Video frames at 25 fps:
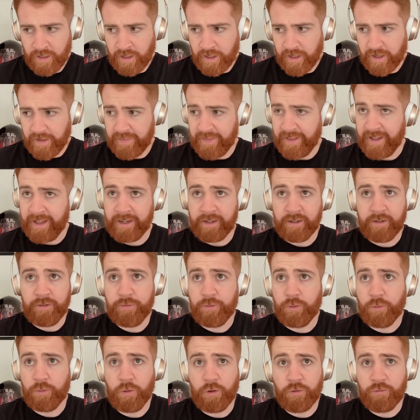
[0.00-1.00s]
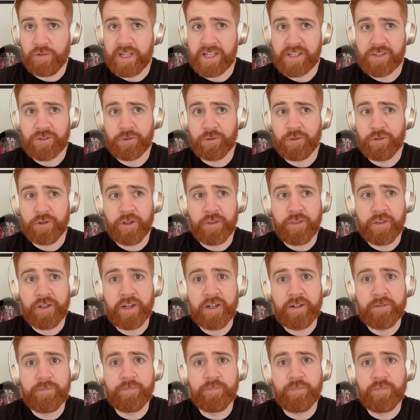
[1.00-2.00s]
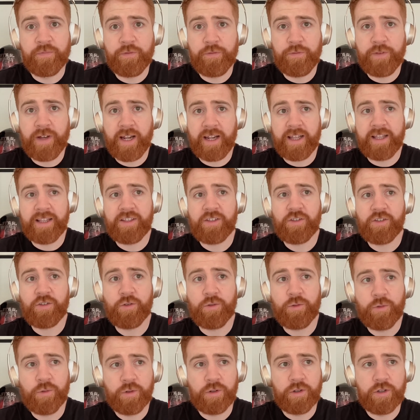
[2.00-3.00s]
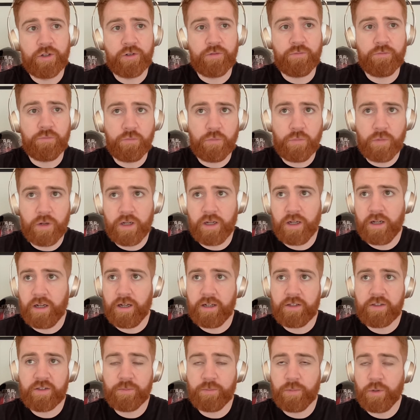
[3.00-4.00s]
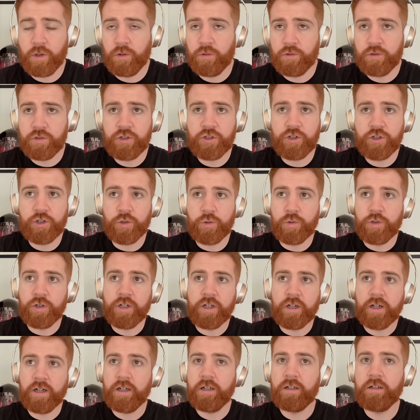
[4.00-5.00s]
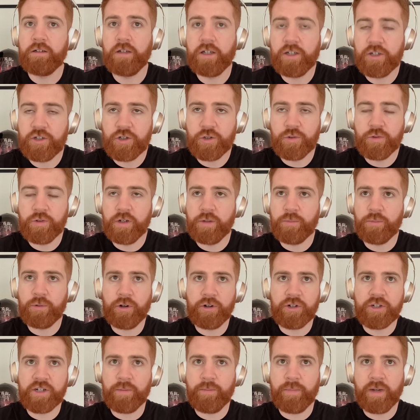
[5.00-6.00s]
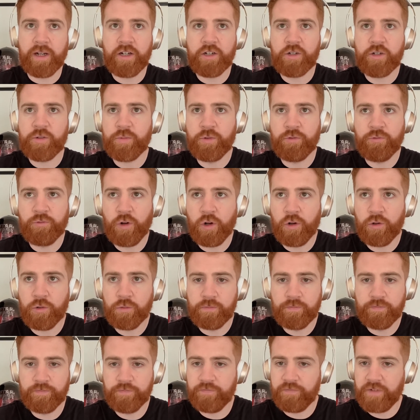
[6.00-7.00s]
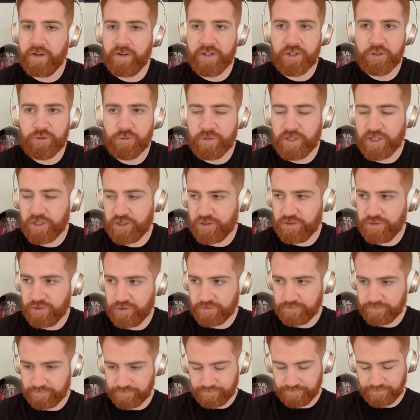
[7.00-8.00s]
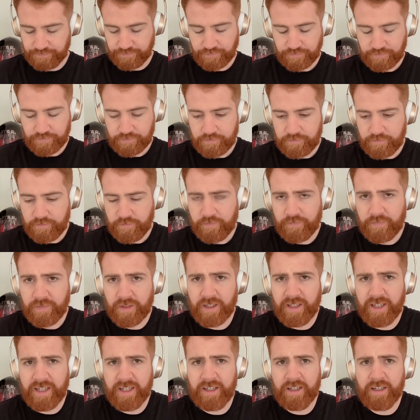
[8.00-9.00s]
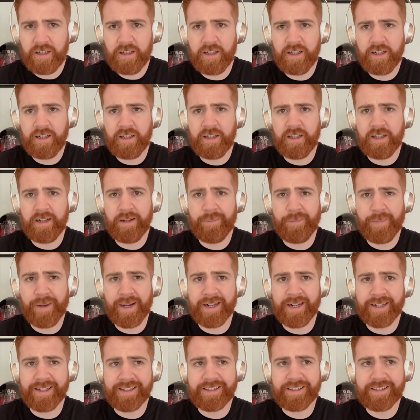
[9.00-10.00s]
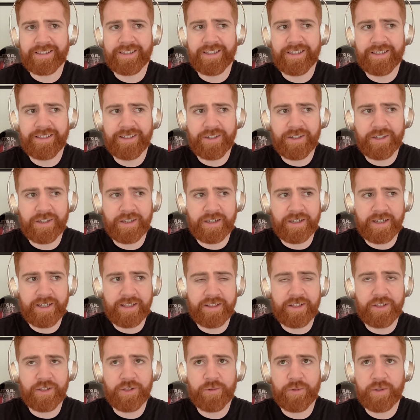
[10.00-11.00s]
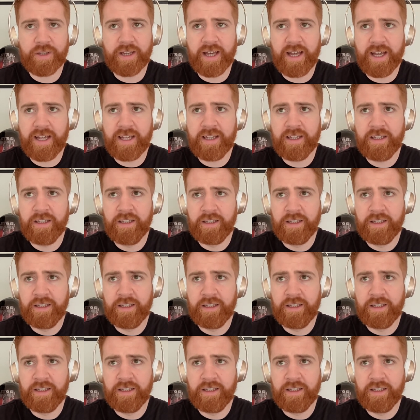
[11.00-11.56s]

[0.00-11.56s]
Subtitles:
And then for one reason or another fell into I suppose a junior project management role, very traditional in a bank in the UK.